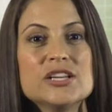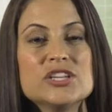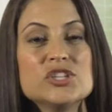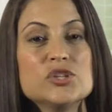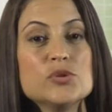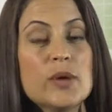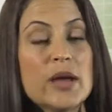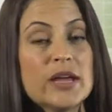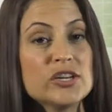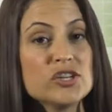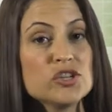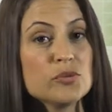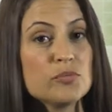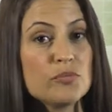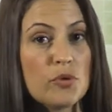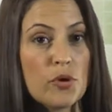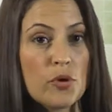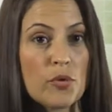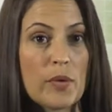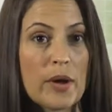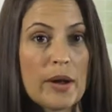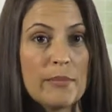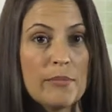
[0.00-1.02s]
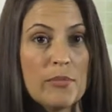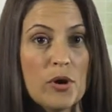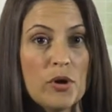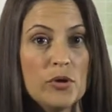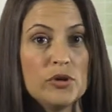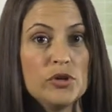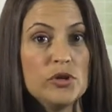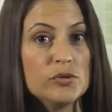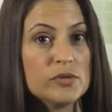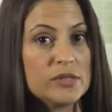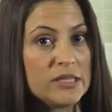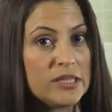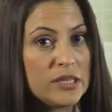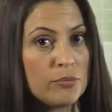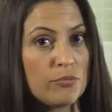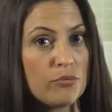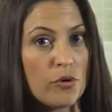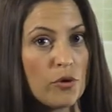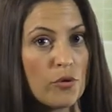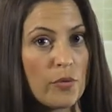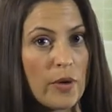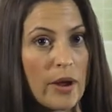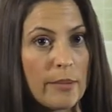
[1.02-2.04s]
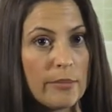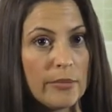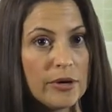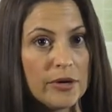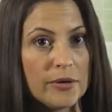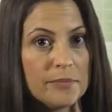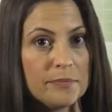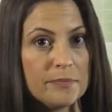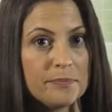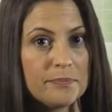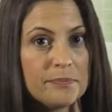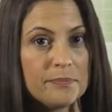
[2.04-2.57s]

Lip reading: To enter program mode using the programmer.